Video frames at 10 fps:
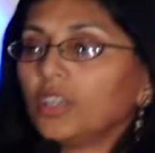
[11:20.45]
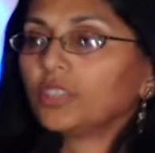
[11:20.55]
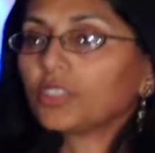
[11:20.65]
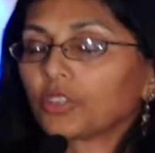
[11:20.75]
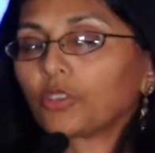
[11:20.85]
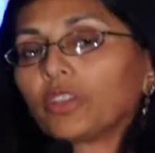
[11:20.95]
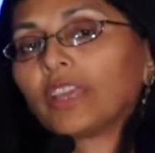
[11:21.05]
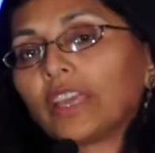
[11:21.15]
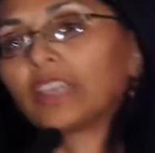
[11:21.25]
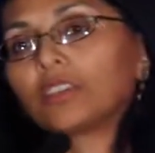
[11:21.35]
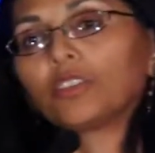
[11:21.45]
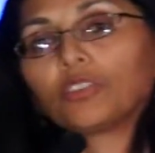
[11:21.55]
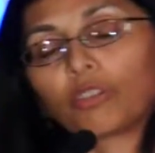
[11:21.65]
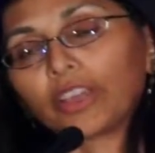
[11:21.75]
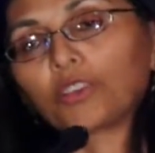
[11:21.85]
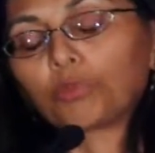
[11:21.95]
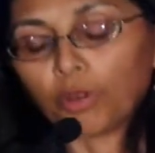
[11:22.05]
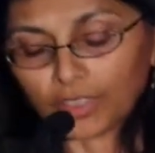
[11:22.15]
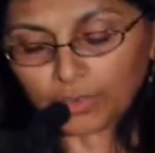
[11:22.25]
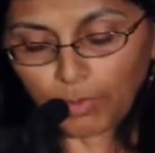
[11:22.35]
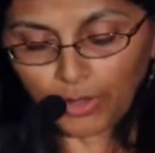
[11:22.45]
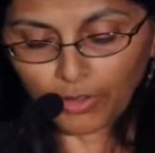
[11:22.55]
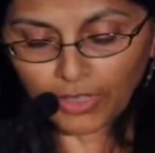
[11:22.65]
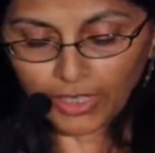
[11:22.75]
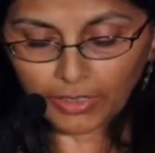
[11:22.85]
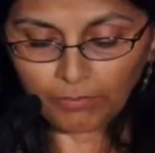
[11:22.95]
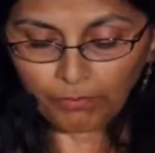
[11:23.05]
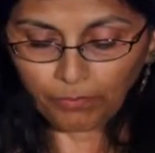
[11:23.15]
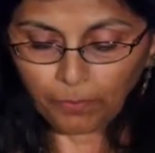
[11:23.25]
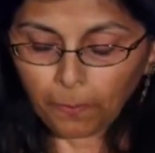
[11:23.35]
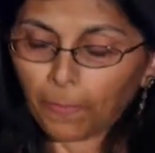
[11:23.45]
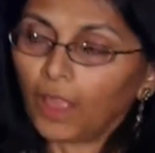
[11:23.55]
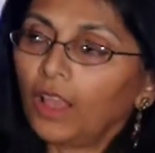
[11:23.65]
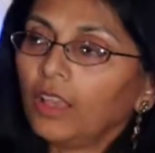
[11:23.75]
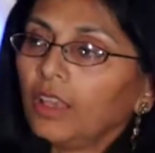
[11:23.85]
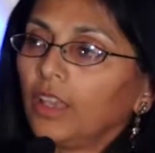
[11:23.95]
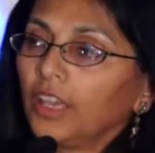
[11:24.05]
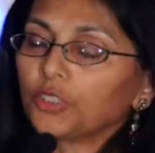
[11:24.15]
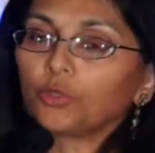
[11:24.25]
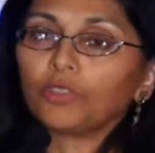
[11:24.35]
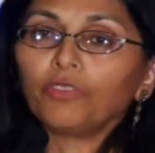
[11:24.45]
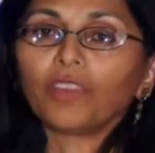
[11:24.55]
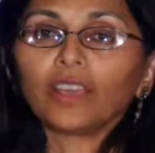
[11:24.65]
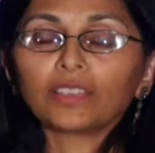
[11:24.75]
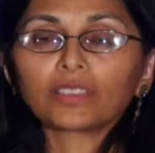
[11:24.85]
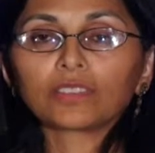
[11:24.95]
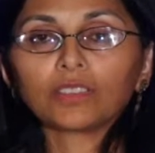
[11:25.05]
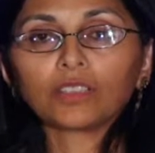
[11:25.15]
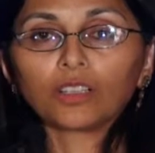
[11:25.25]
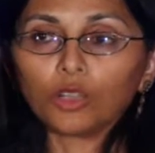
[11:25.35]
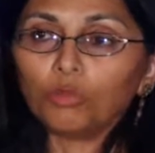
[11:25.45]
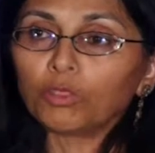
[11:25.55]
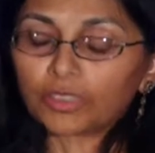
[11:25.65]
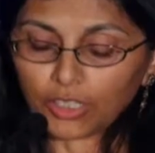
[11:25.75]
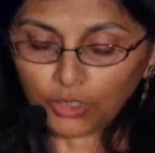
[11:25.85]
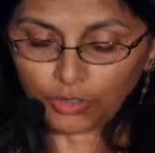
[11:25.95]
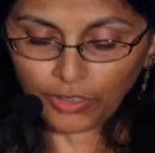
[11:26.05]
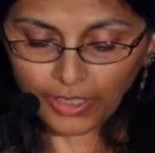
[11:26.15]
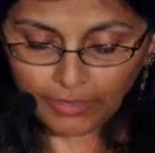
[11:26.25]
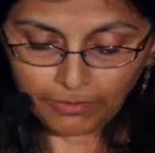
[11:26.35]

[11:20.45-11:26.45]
to create greater prosperity, and to advance global security.